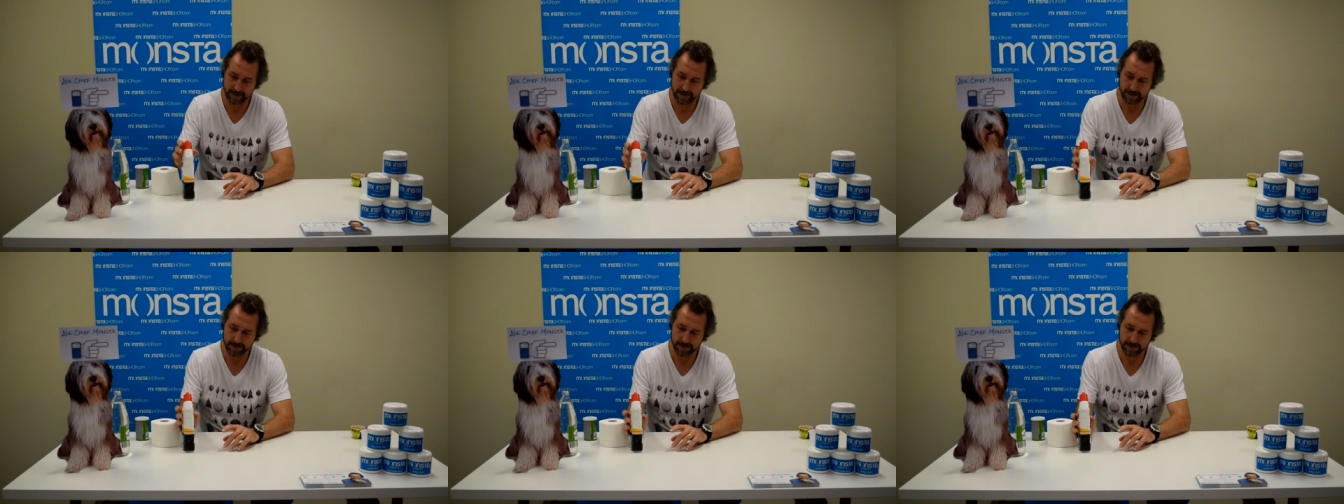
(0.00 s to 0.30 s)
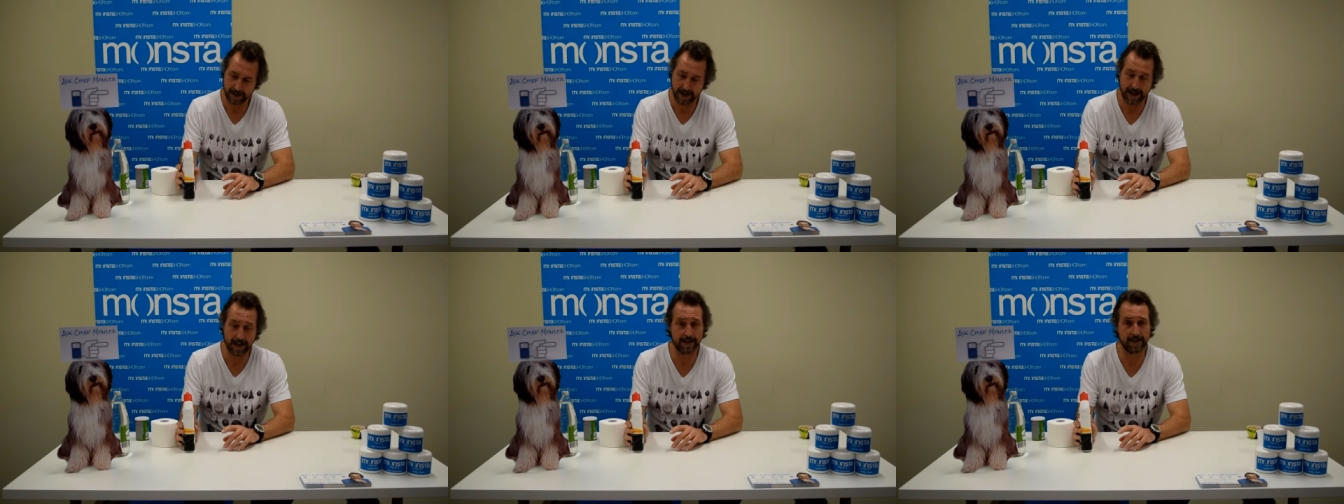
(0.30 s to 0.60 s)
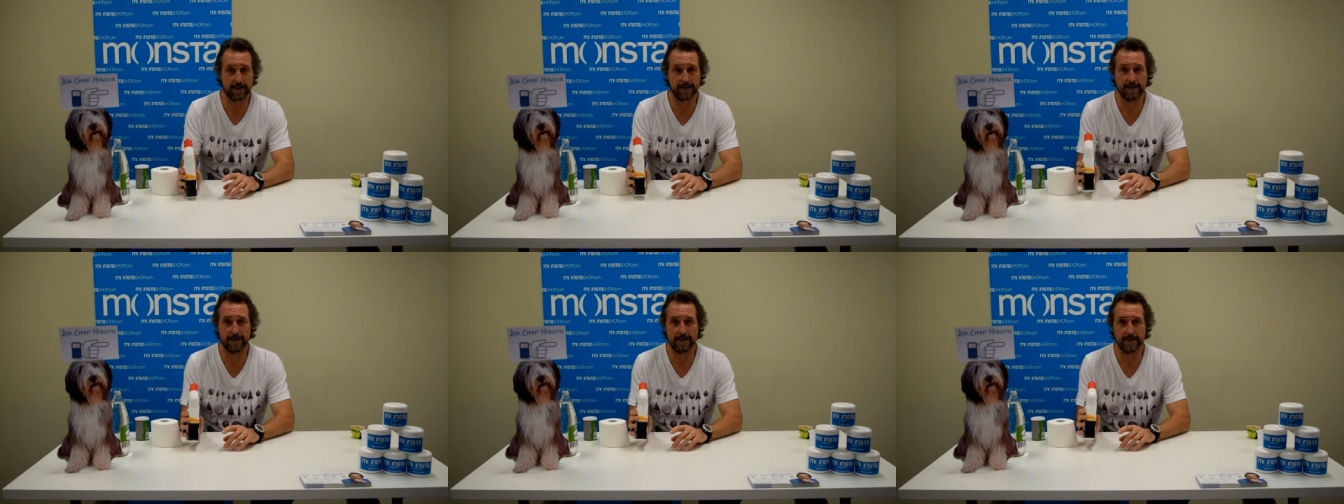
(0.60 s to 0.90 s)

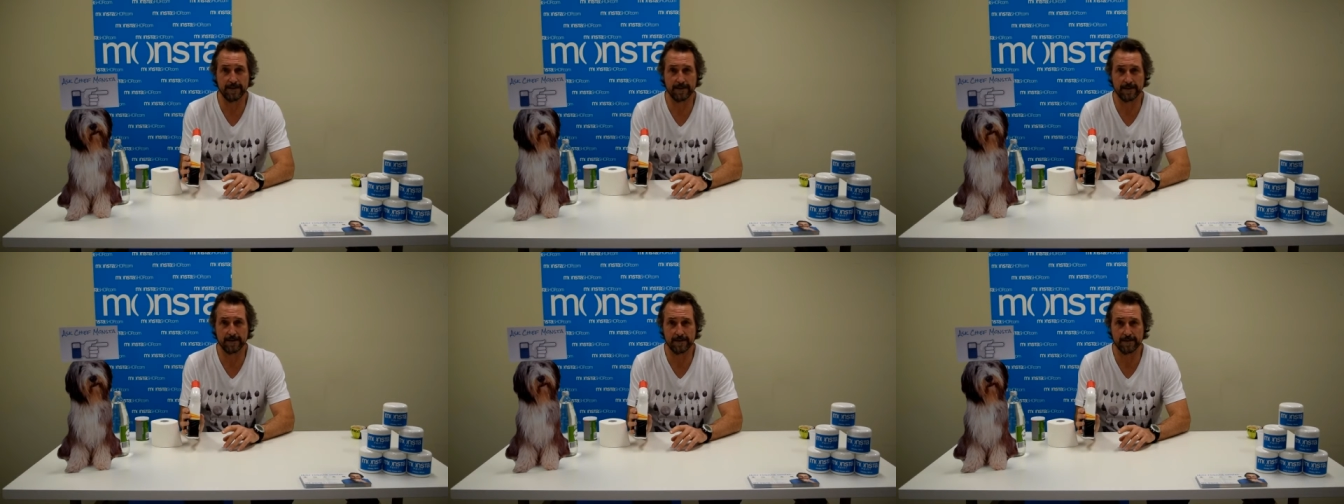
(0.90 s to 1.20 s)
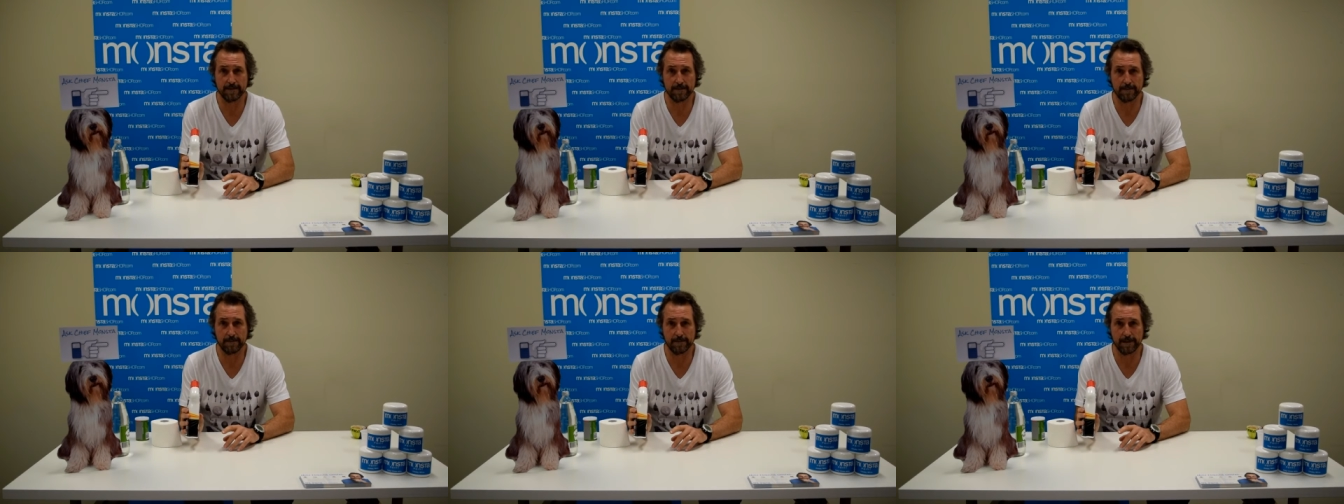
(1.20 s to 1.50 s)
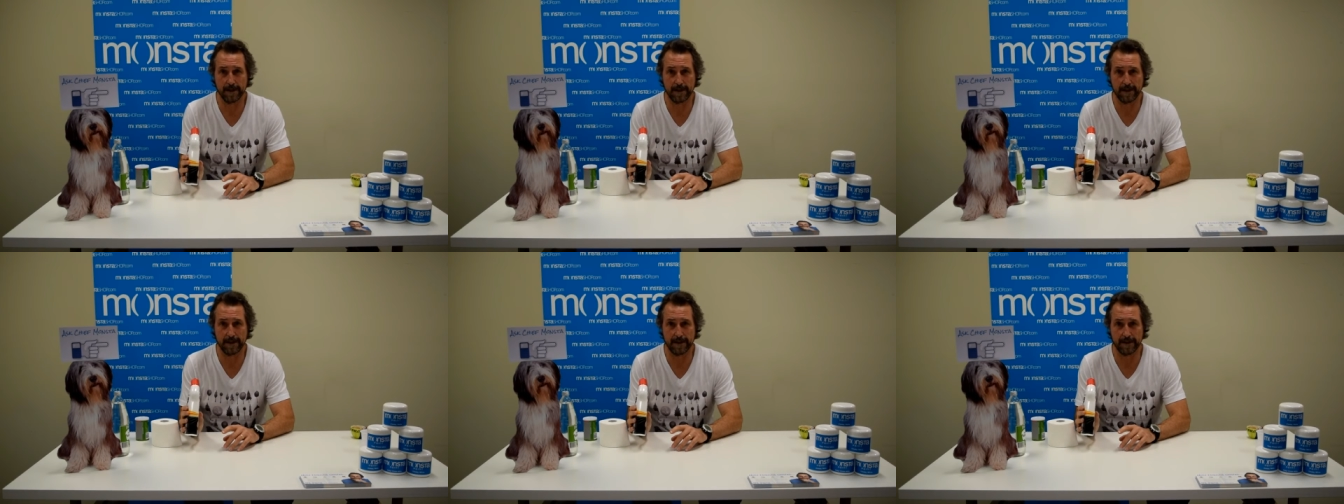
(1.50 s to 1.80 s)
standard
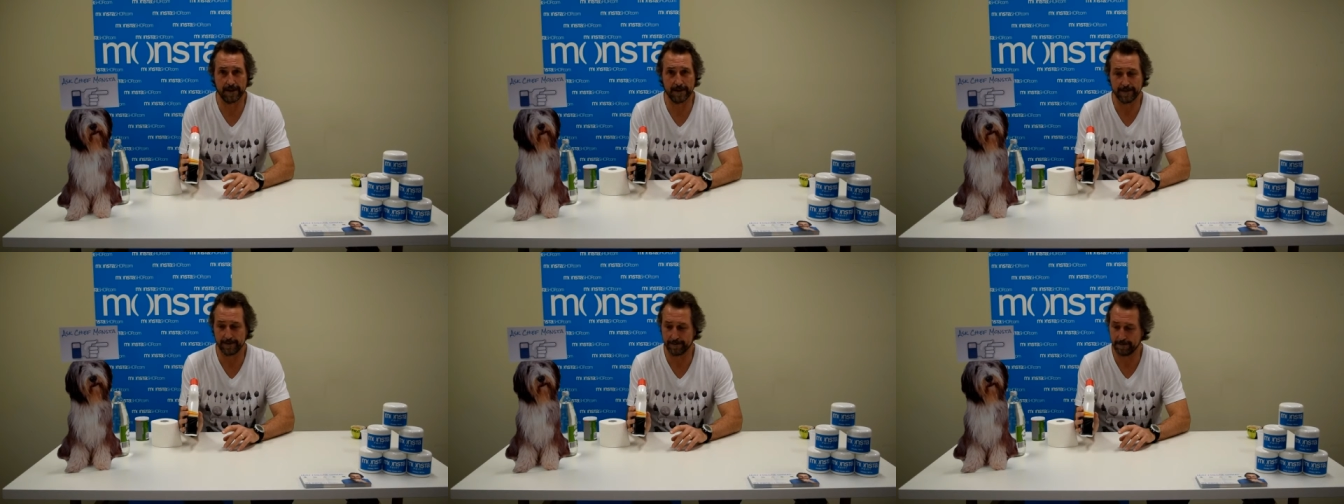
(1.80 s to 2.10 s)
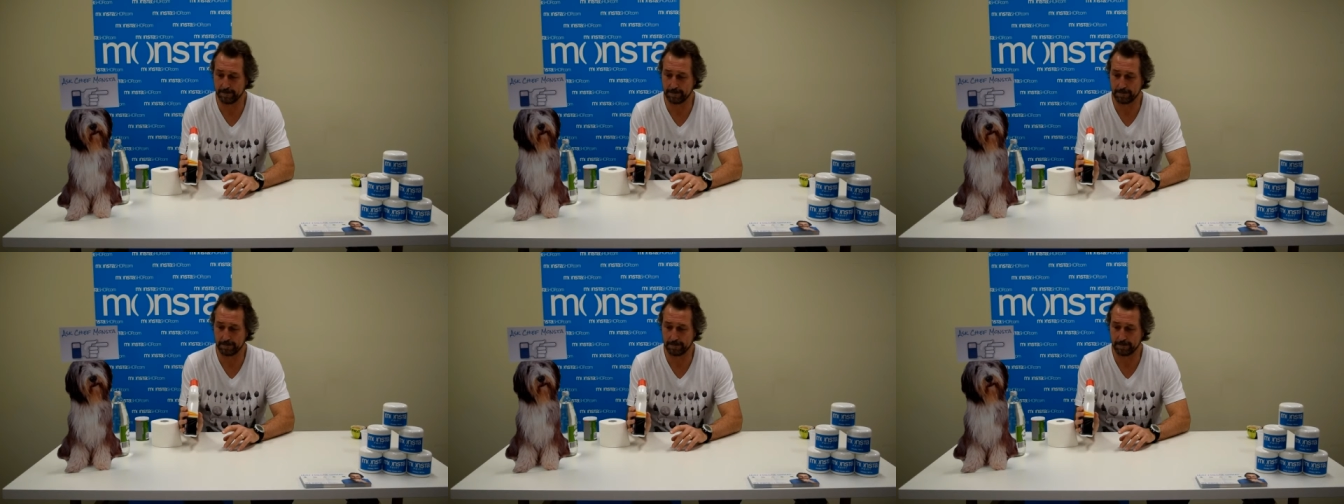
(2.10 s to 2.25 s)
uh,